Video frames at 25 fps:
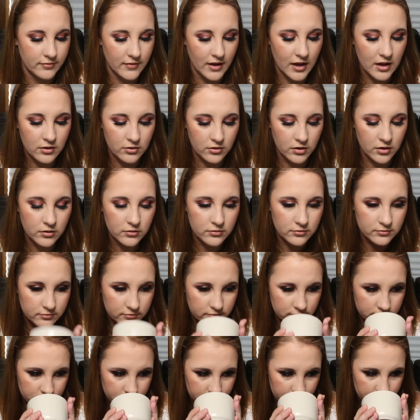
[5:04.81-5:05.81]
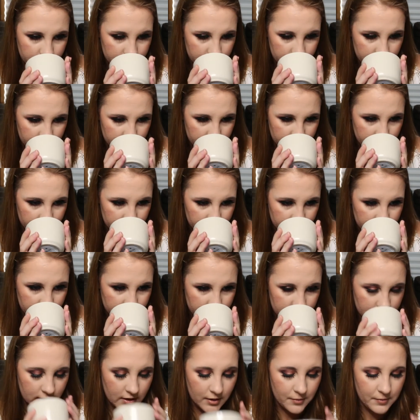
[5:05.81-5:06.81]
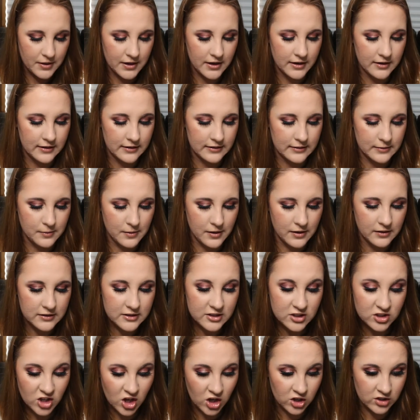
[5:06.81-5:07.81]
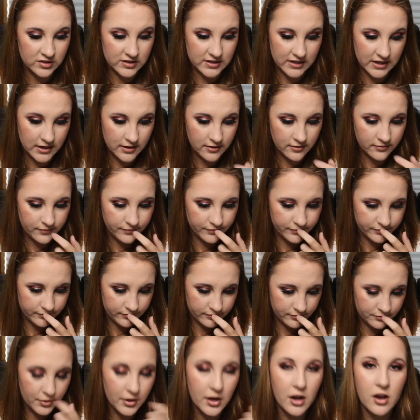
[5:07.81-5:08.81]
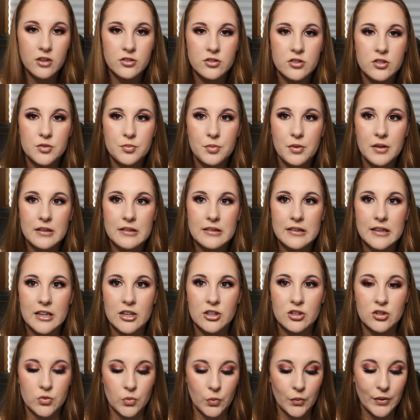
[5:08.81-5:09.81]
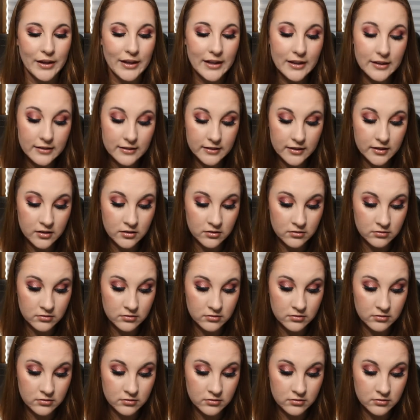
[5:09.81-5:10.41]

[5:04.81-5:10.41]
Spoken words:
I don't know. I mean, it smells salty, but also smells like sweet.